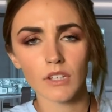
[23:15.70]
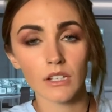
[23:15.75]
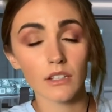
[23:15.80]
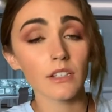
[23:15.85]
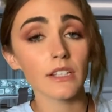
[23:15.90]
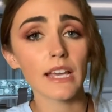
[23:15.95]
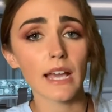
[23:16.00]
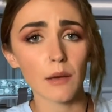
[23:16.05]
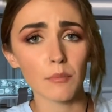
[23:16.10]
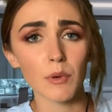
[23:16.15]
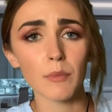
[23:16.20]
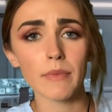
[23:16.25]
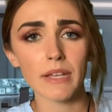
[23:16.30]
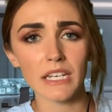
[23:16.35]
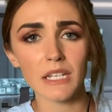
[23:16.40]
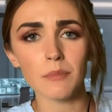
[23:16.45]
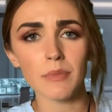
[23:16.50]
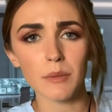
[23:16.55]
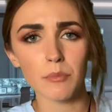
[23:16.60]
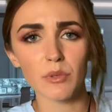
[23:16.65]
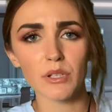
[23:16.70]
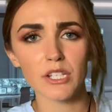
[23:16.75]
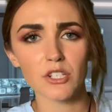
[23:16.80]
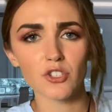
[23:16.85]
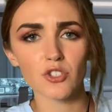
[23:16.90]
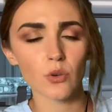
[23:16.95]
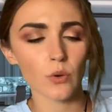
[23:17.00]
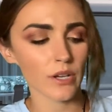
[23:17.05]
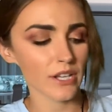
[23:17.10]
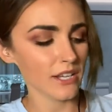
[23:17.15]
Yeah, but many people
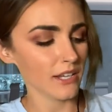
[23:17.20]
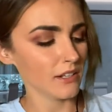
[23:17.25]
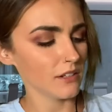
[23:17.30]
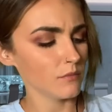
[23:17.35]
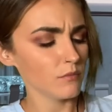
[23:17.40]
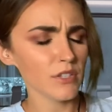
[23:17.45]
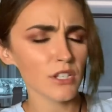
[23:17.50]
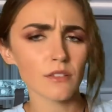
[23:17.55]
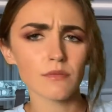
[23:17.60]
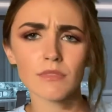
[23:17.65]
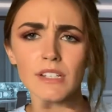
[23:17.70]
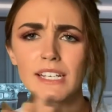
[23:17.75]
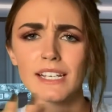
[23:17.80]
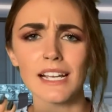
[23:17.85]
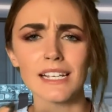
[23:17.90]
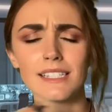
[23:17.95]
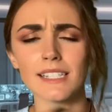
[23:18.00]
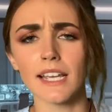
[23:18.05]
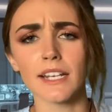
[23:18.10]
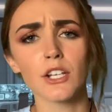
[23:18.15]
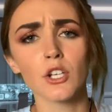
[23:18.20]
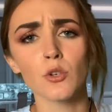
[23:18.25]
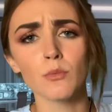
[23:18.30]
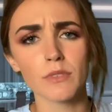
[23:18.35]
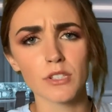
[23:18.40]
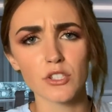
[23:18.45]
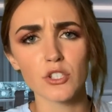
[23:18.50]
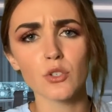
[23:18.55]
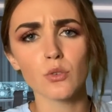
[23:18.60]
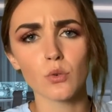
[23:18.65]
enjoy it. Like I said,
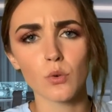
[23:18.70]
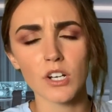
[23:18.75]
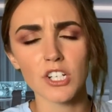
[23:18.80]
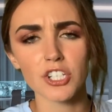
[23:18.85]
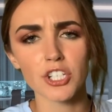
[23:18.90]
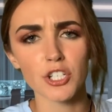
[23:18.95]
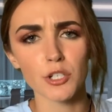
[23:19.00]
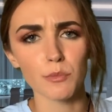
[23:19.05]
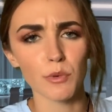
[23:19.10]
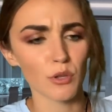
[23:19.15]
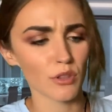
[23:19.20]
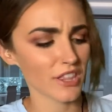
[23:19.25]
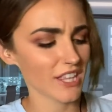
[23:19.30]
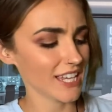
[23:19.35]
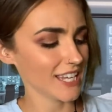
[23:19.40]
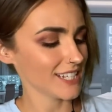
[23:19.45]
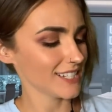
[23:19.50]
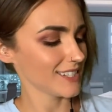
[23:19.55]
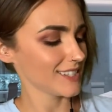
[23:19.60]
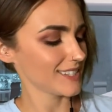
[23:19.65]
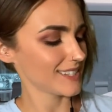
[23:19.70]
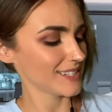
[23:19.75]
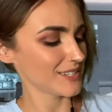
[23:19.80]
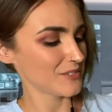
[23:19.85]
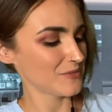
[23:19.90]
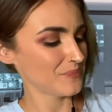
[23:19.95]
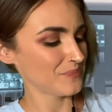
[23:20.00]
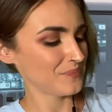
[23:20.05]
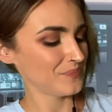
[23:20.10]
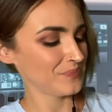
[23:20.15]
humans do questionable things.
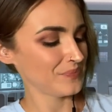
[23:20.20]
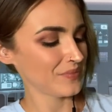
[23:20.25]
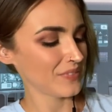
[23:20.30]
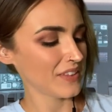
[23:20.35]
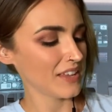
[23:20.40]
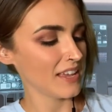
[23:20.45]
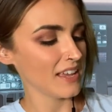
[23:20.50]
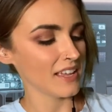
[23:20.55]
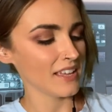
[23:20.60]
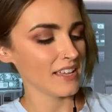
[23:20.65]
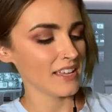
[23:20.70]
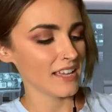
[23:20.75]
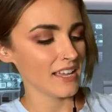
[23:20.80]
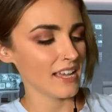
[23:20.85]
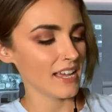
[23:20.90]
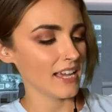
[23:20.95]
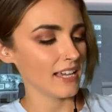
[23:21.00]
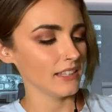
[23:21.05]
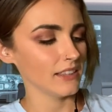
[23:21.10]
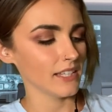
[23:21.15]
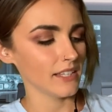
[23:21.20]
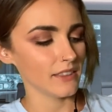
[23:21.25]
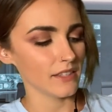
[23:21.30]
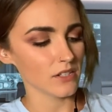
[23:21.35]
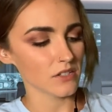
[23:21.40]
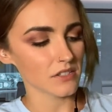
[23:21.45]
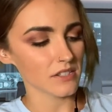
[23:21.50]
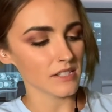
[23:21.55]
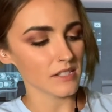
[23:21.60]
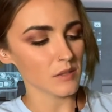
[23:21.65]
And then
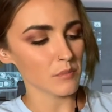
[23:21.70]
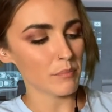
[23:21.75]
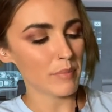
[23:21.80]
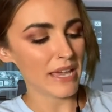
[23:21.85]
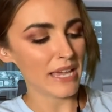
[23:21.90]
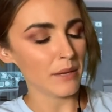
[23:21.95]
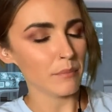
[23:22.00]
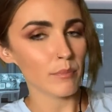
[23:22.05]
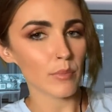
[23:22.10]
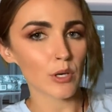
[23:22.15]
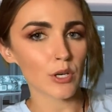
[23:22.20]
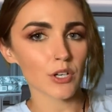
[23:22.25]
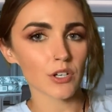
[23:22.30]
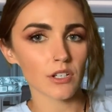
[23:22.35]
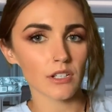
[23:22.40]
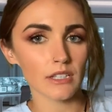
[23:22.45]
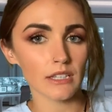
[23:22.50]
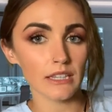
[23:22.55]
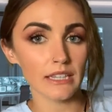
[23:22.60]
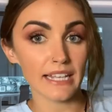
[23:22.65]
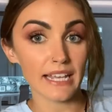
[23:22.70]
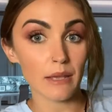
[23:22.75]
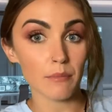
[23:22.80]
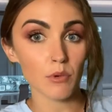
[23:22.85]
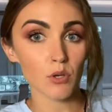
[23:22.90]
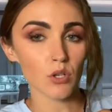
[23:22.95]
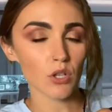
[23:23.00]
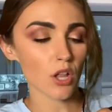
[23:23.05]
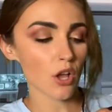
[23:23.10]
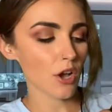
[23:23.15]
there's this paper
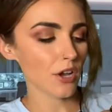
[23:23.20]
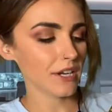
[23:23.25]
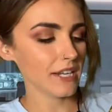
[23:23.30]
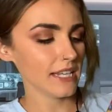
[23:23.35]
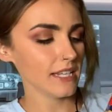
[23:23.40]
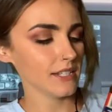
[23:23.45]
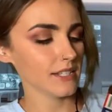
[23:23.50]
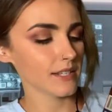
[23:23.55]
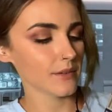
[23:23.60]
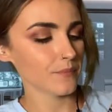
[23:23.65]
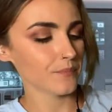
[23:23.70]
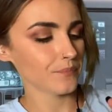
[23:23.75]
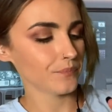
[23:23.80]
label on it.